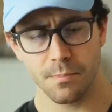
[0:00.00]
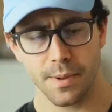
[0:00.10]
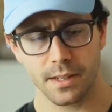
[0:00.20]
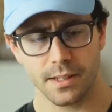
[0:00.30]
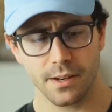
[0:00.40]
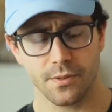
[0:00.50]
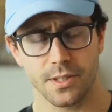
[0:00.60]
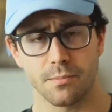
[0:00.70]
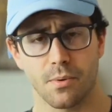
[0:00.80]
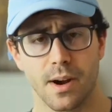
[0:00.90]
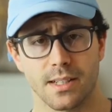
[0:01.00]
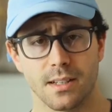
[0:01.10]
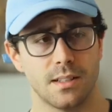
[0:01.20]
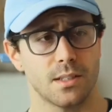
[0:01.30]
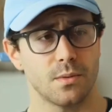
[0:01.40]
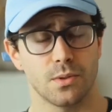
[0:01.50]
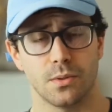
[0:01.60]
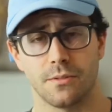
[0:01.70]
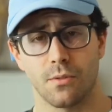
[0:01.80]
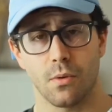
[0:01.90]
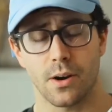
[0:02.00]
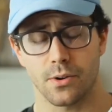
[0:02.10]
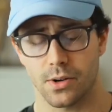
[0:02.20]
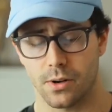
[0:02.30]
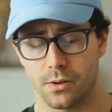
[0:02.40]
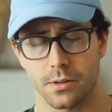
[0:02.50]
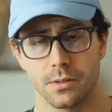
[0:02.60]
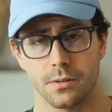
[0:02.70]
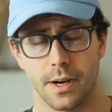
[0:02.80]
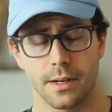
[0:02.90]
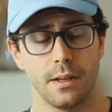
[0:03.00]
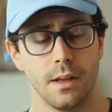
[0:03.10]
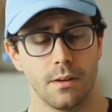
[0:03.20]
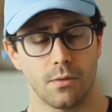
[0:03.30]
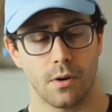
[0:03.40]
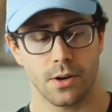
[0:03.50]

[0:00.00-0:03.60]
there's a big difference in price because this one's only $400, right?